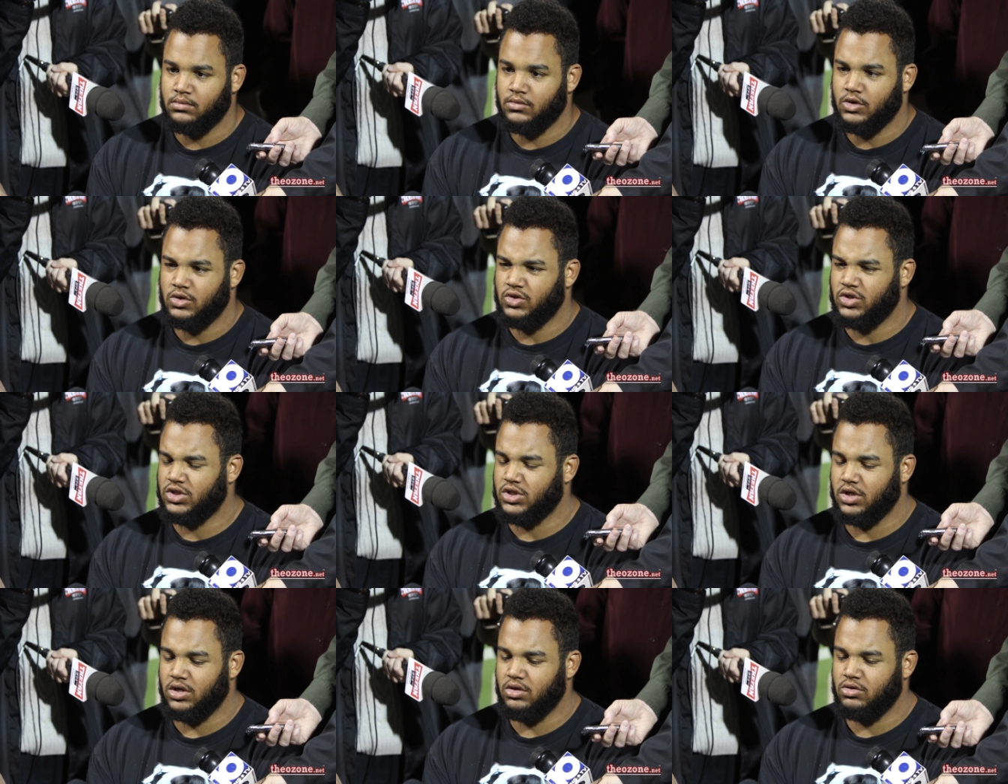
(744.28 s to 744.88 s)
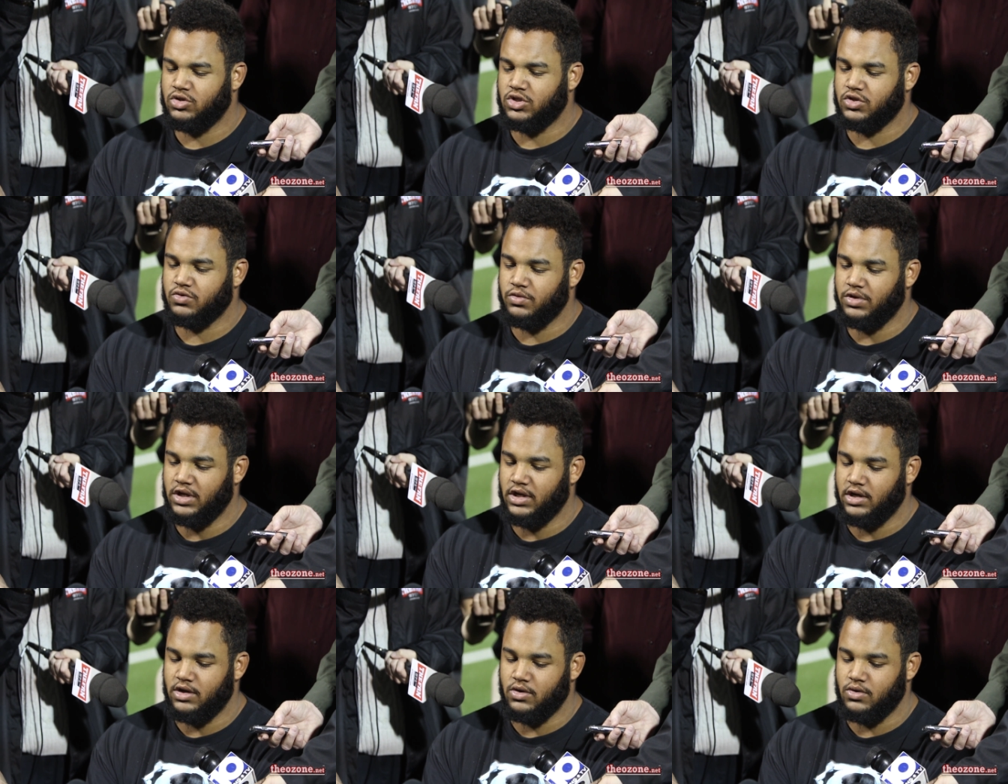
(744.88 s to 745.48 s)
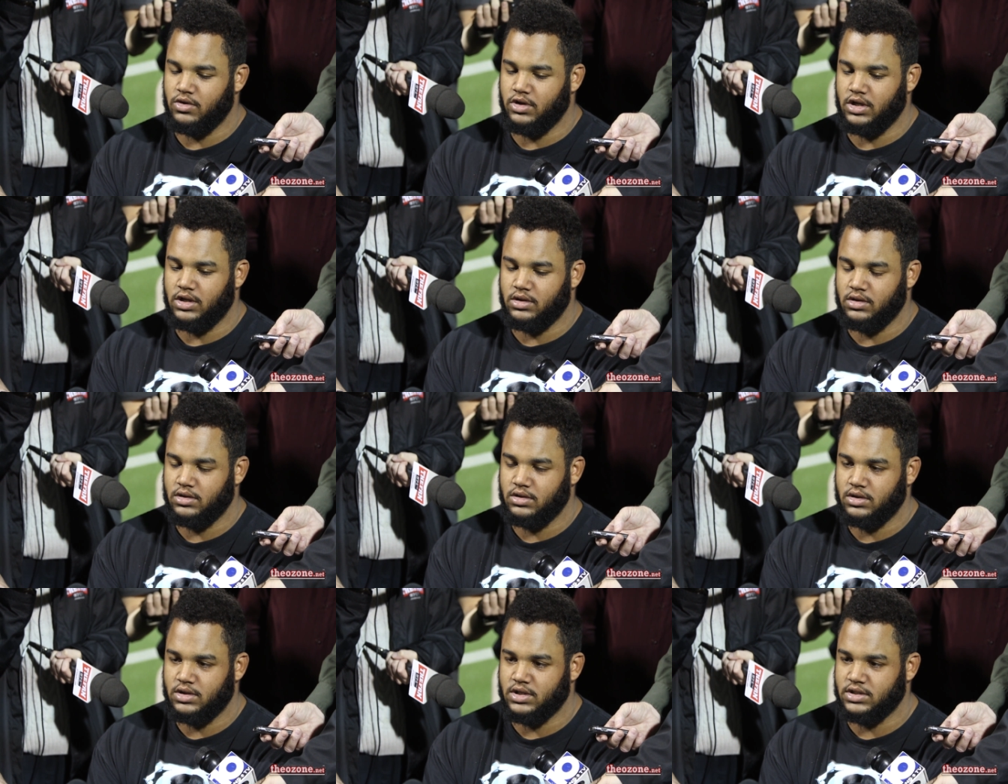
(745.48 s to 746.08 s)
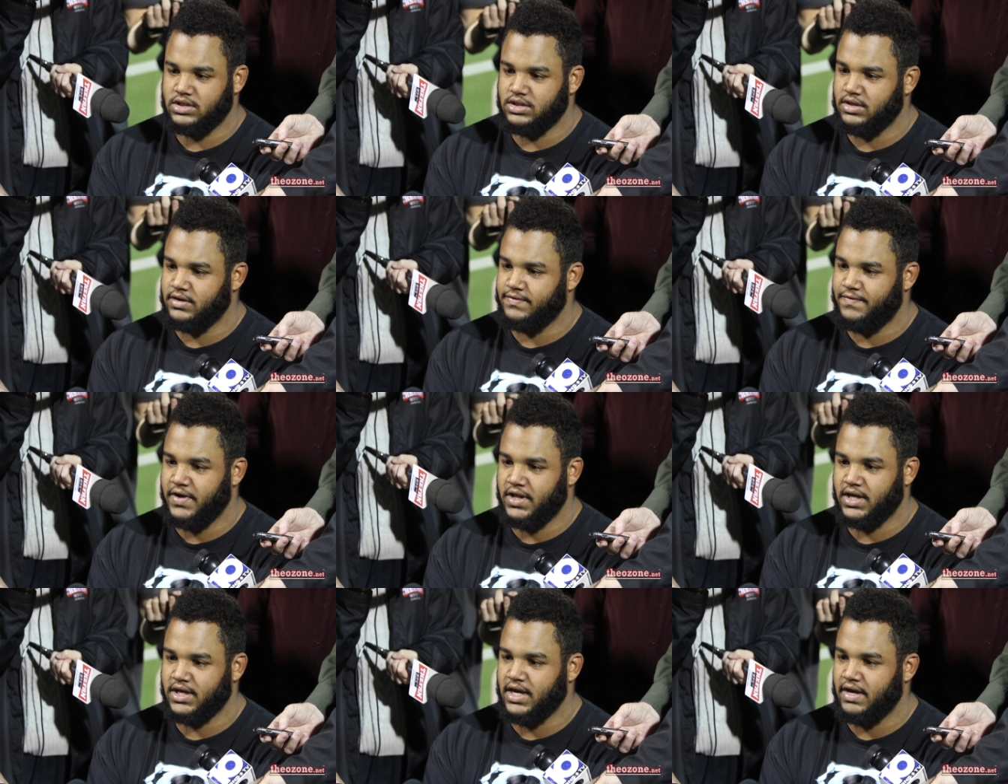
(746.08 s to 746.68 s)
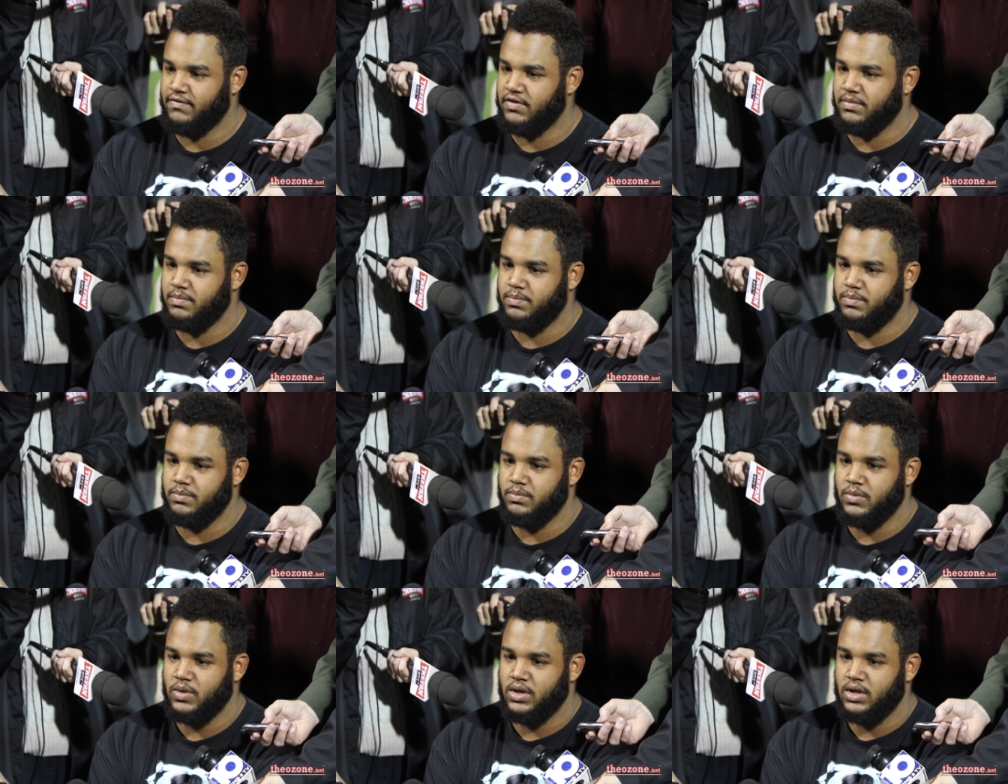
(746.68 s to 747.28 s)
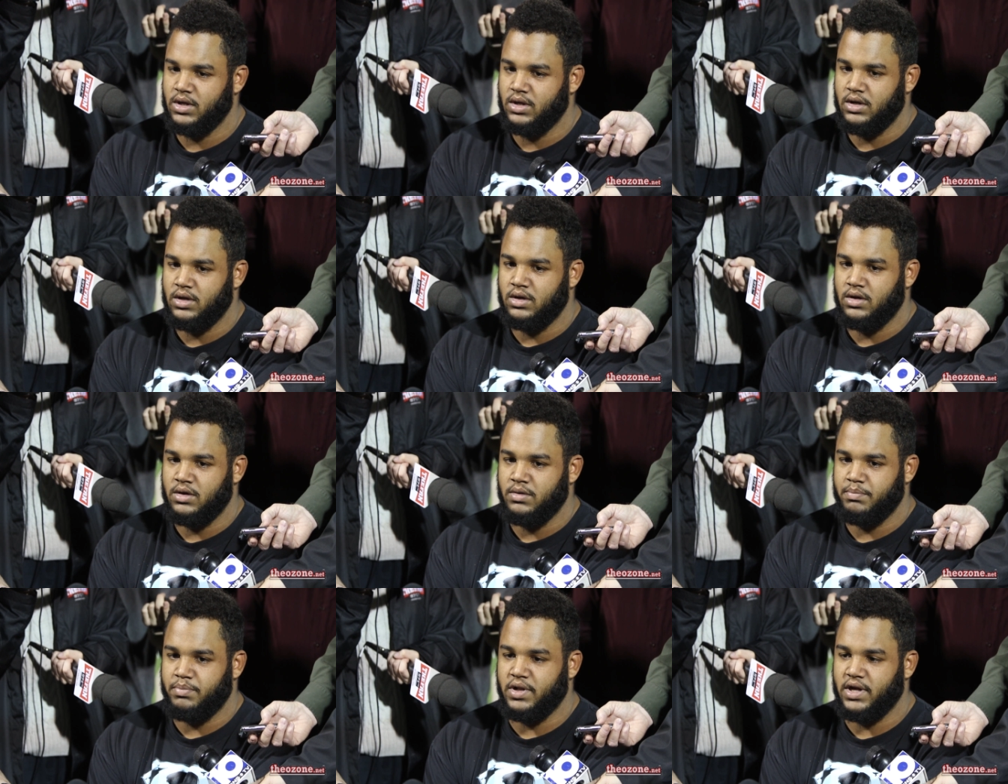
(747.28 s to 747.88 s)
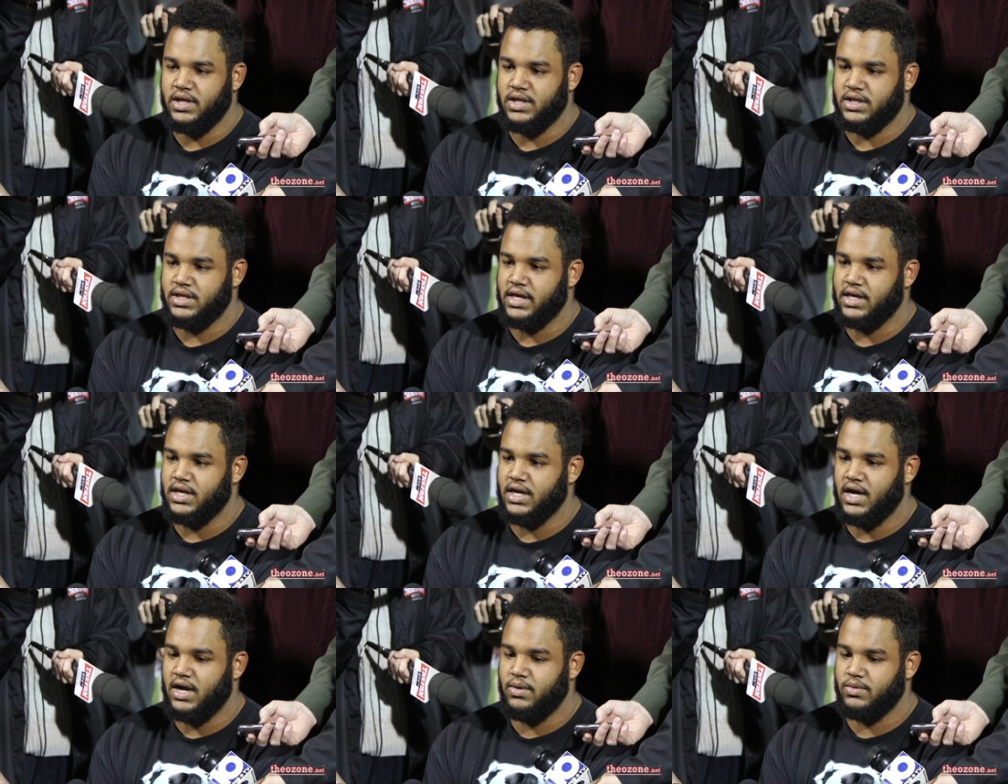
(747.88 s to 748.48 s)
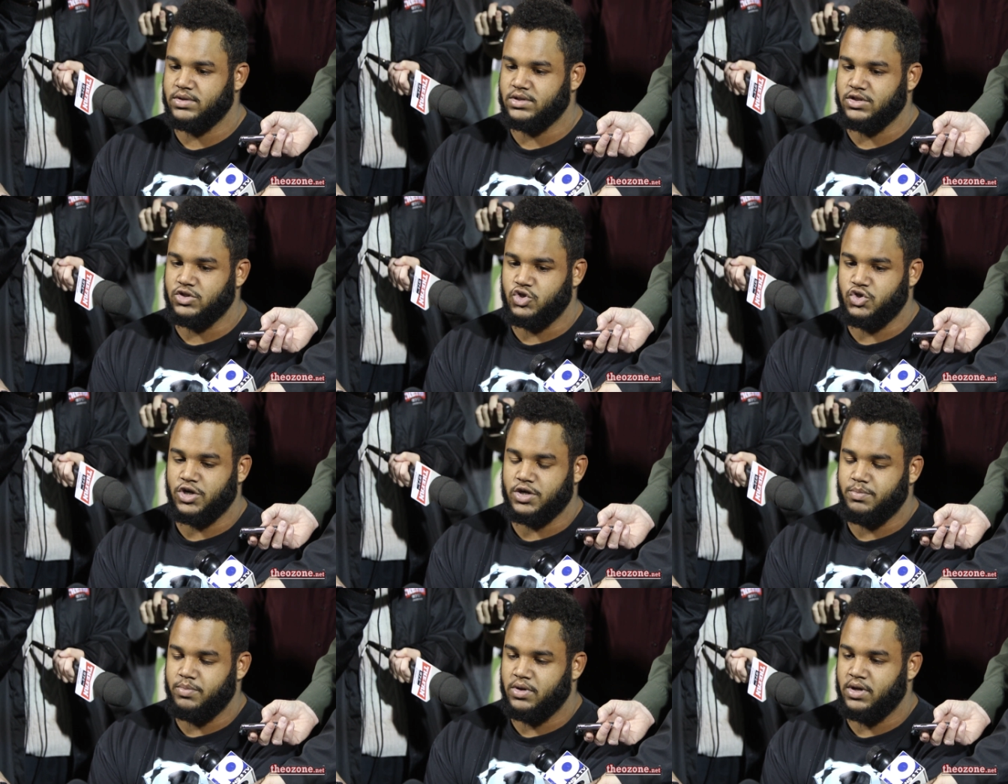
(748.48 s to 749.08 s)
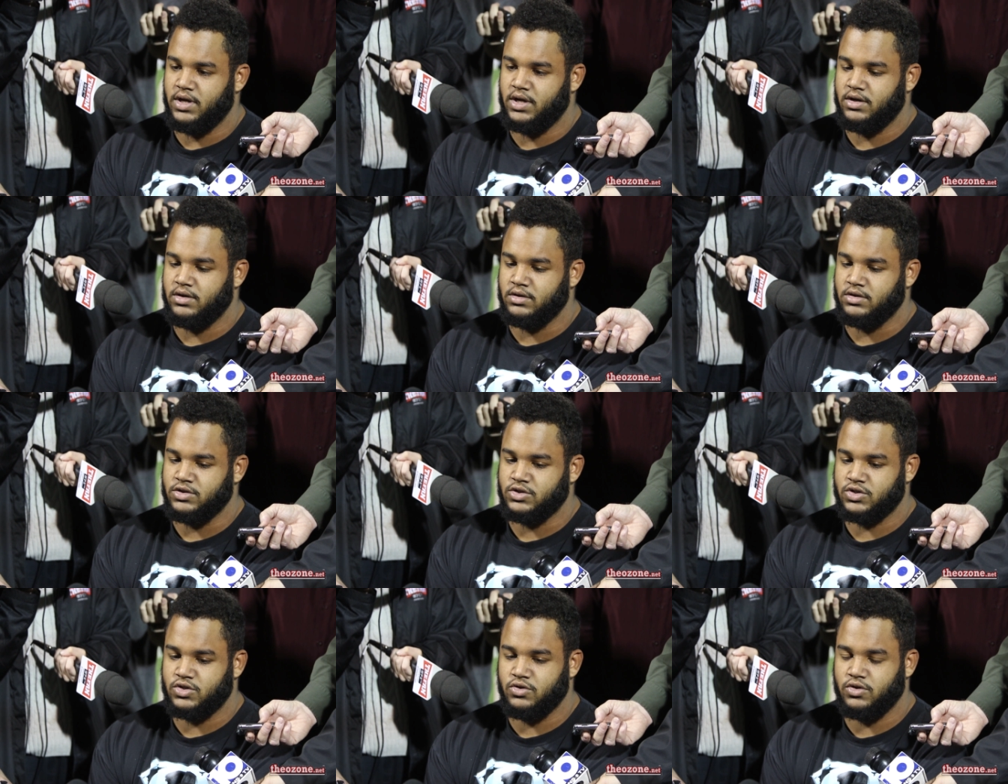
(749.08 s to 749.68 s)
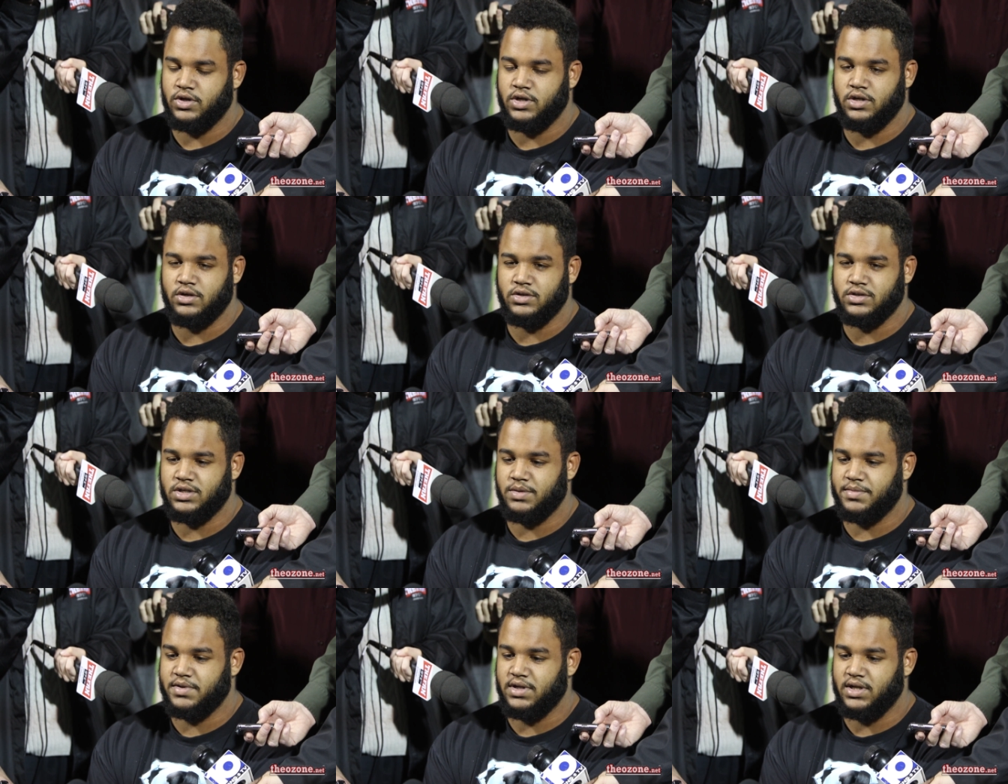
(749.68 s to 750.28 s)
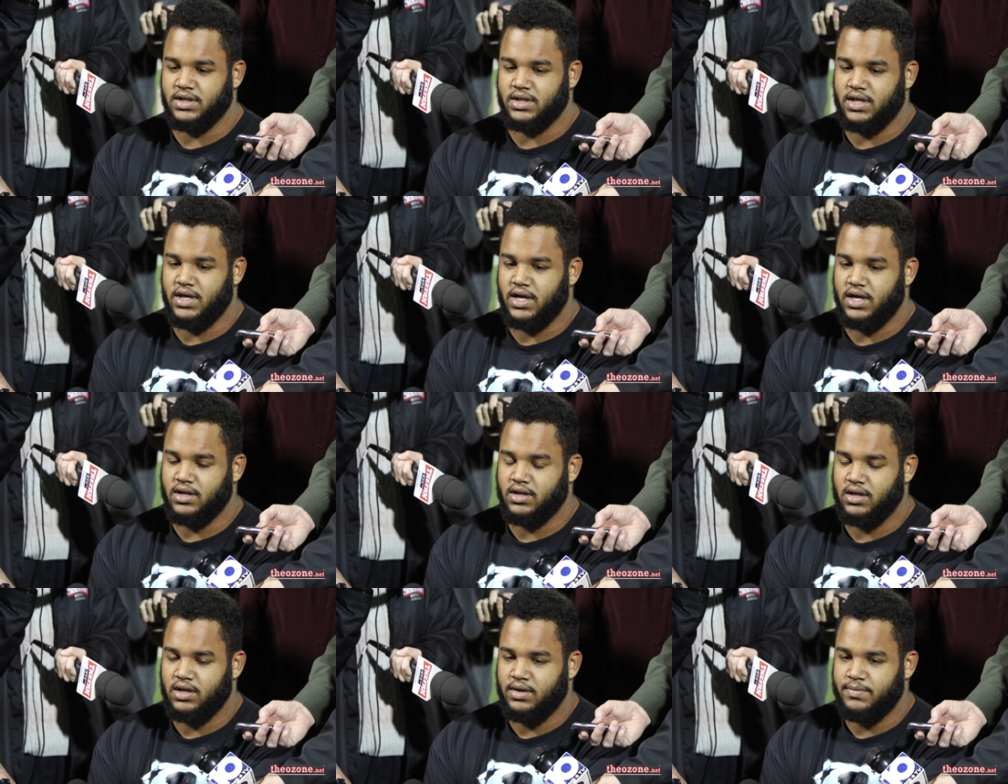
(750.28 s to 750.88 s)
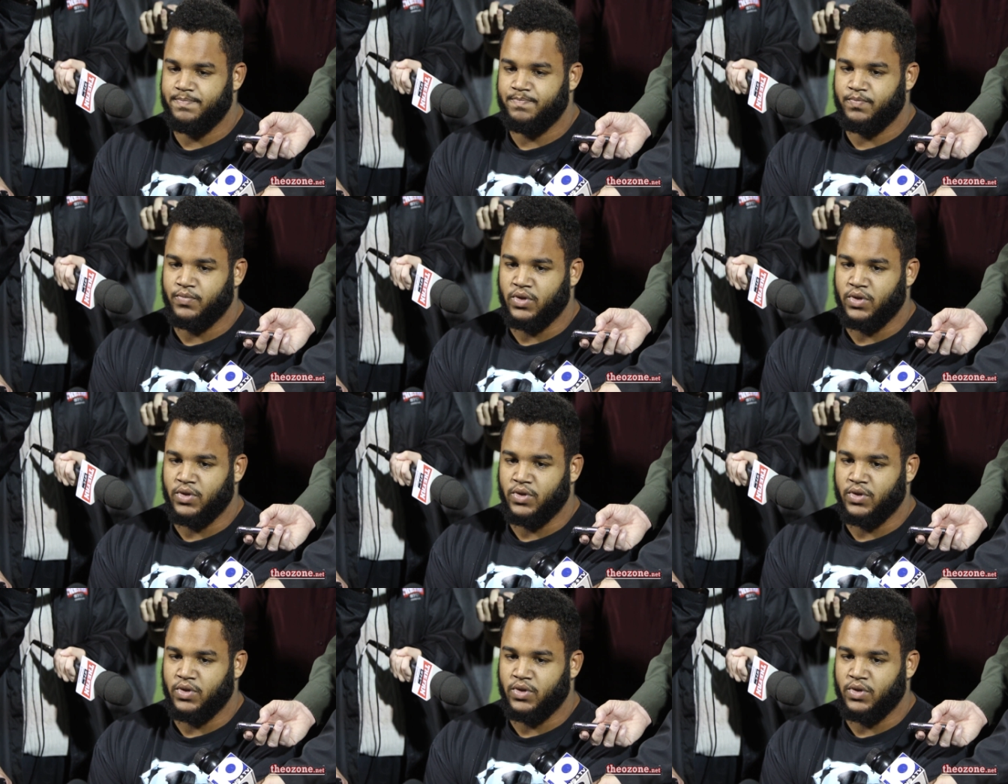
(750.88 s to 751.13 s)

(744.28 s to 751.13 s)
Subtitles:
It was just really annoying because it felt like every play that they got was a trick play or a screen or something like that. Mm-hmm.